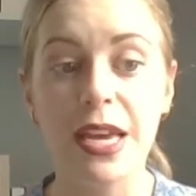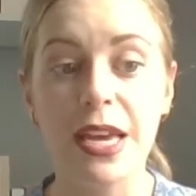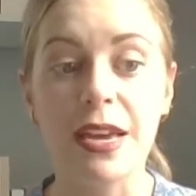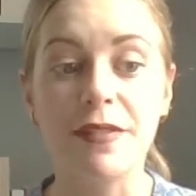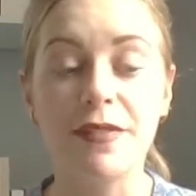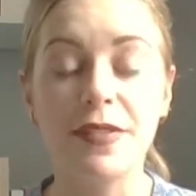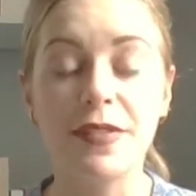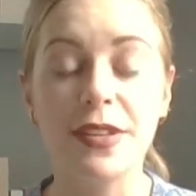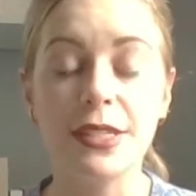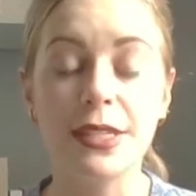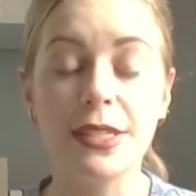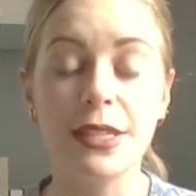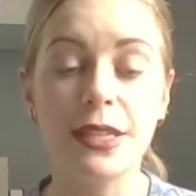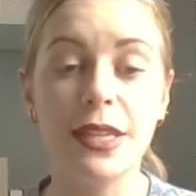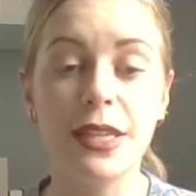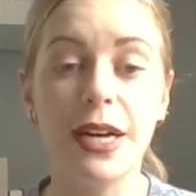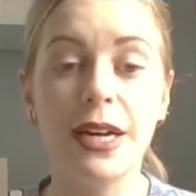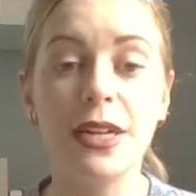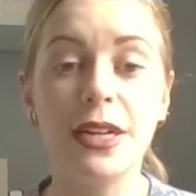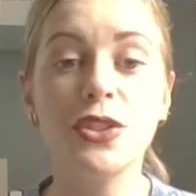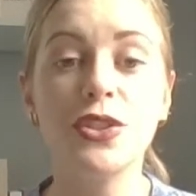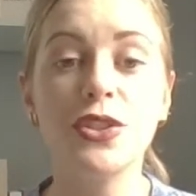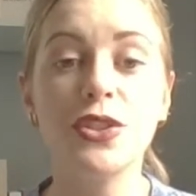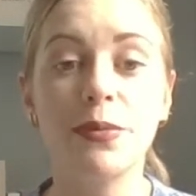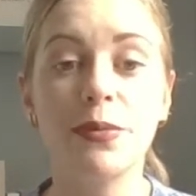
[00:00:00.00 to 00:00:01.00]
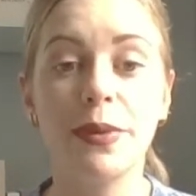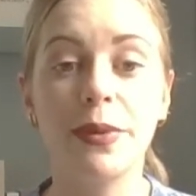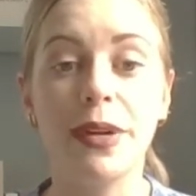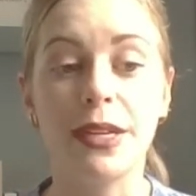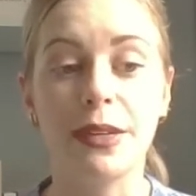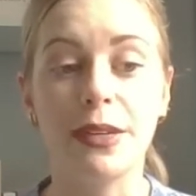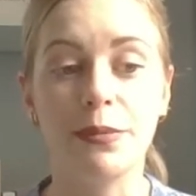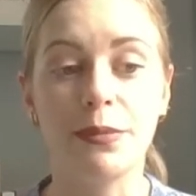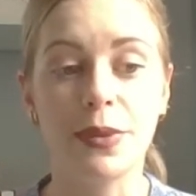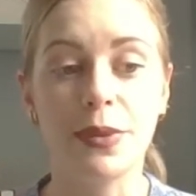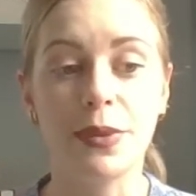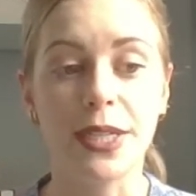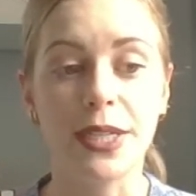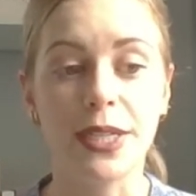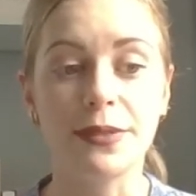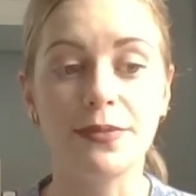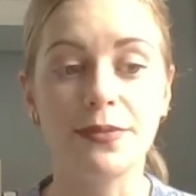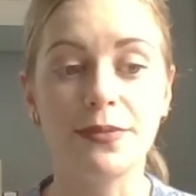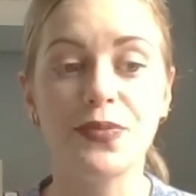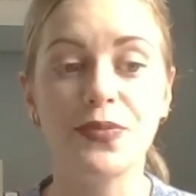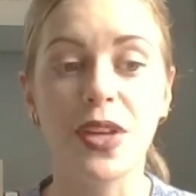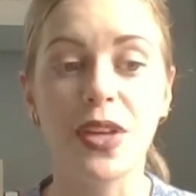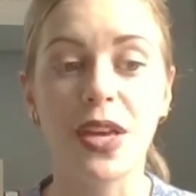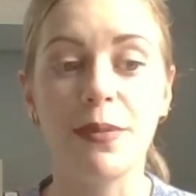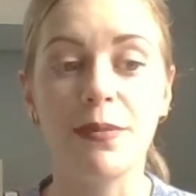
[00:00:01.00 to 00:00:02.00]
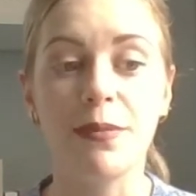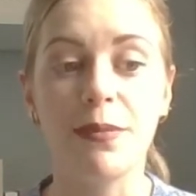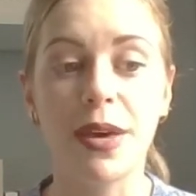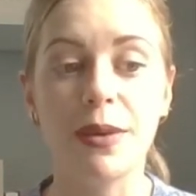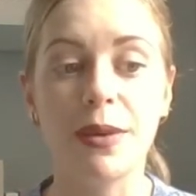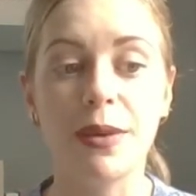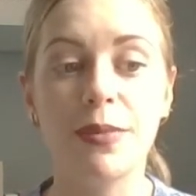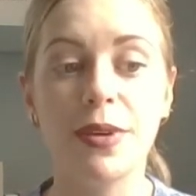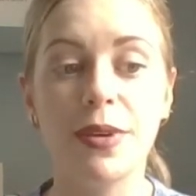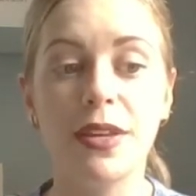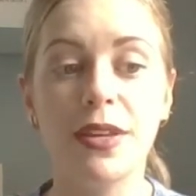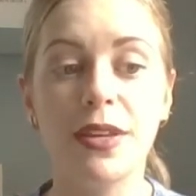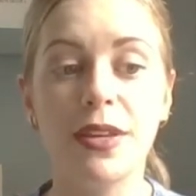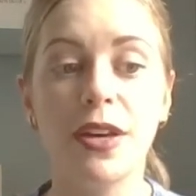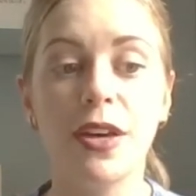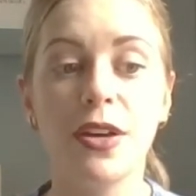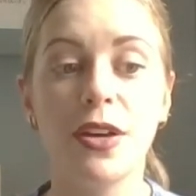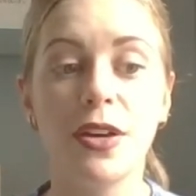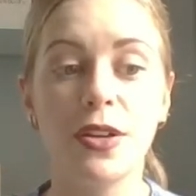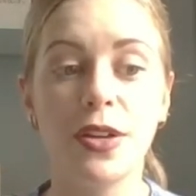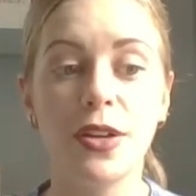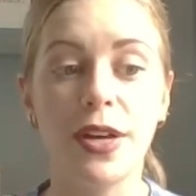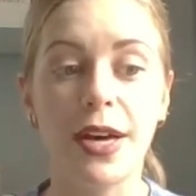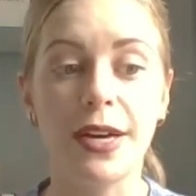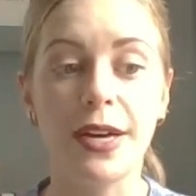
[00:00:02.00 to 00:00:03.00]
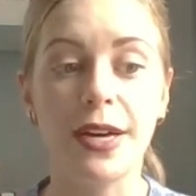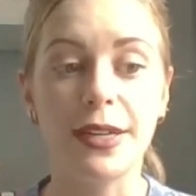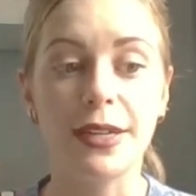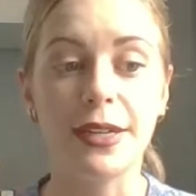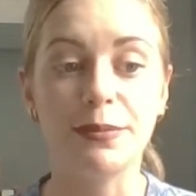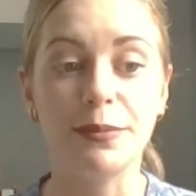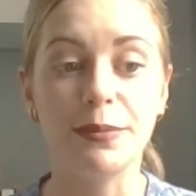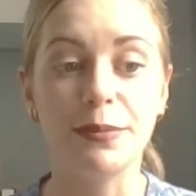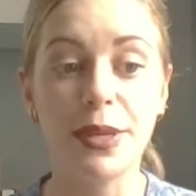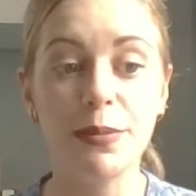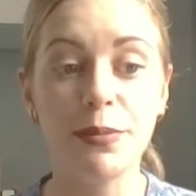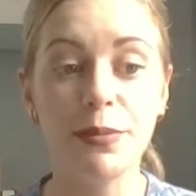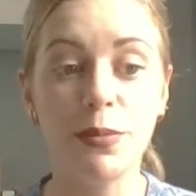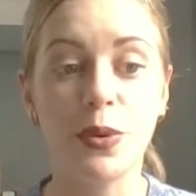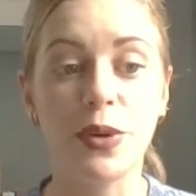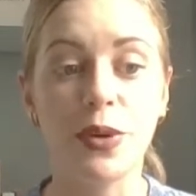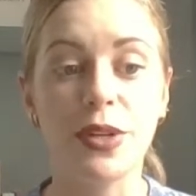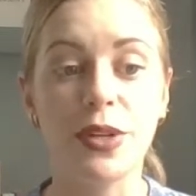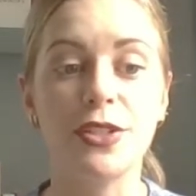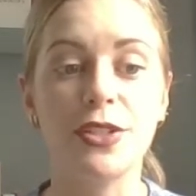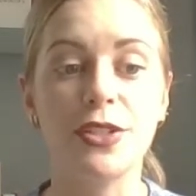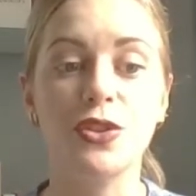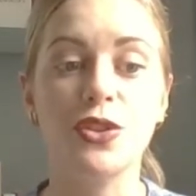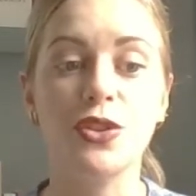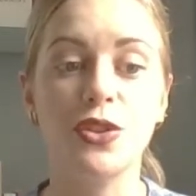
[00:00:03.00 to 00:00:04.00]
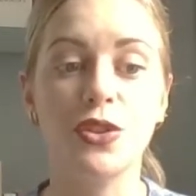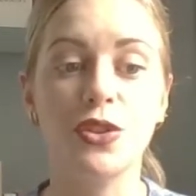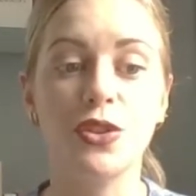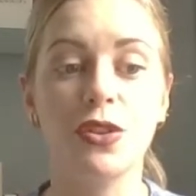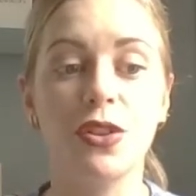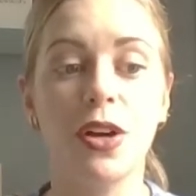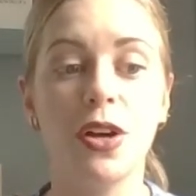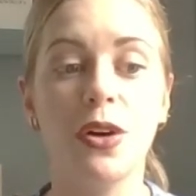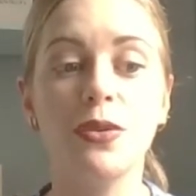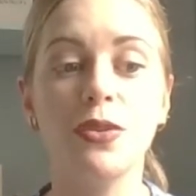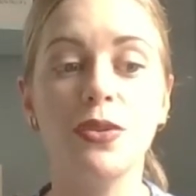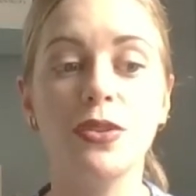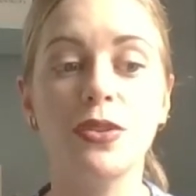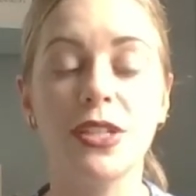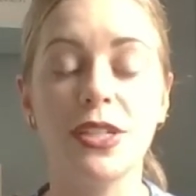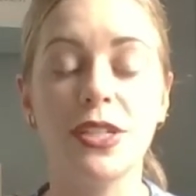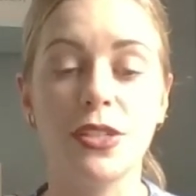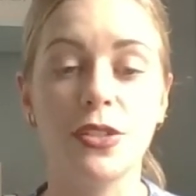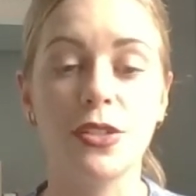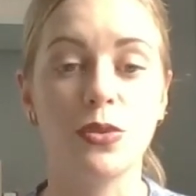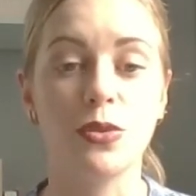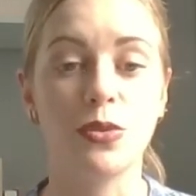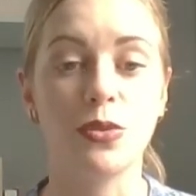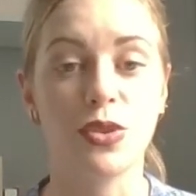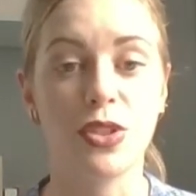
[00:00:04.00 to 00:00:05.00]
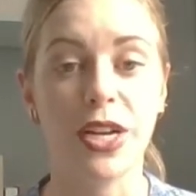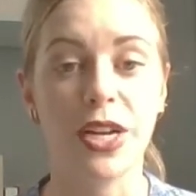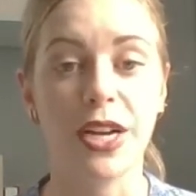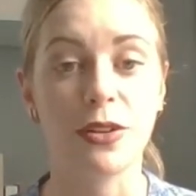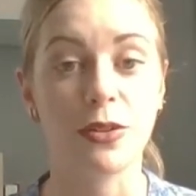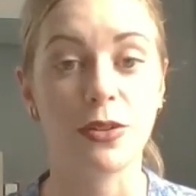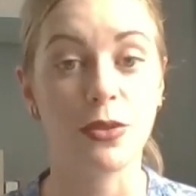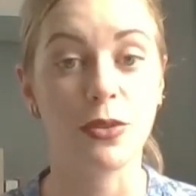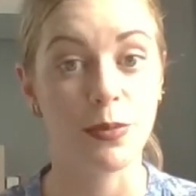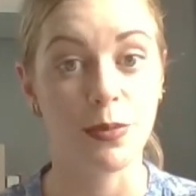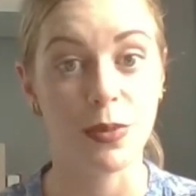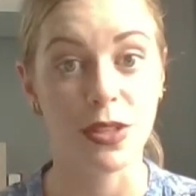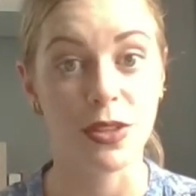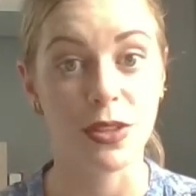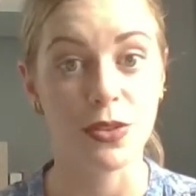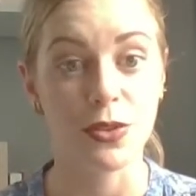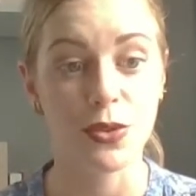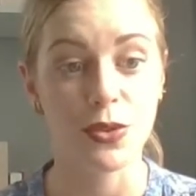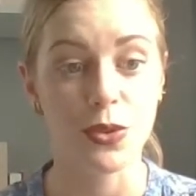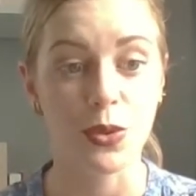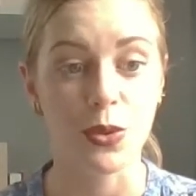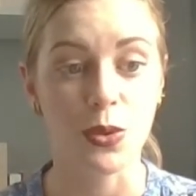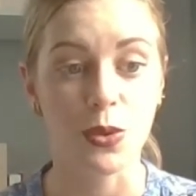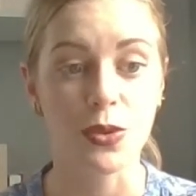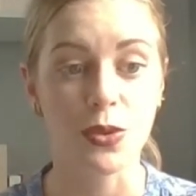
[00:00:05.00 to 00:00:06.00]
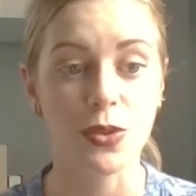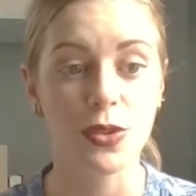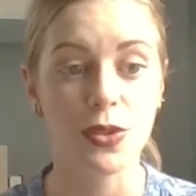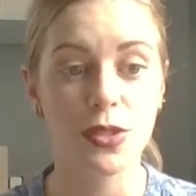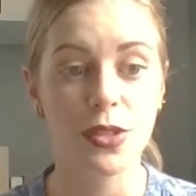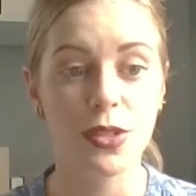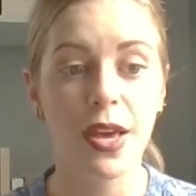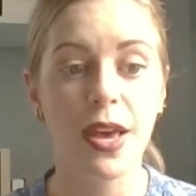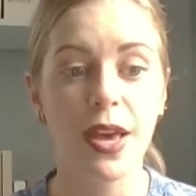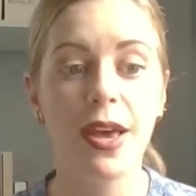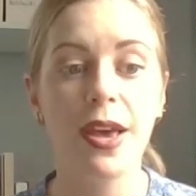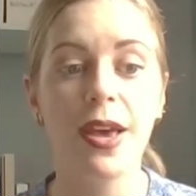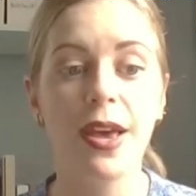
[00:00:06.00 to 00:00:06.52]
If there's a larger amount of blood, it may be pinpointed to the lower intestinal tract could be the source.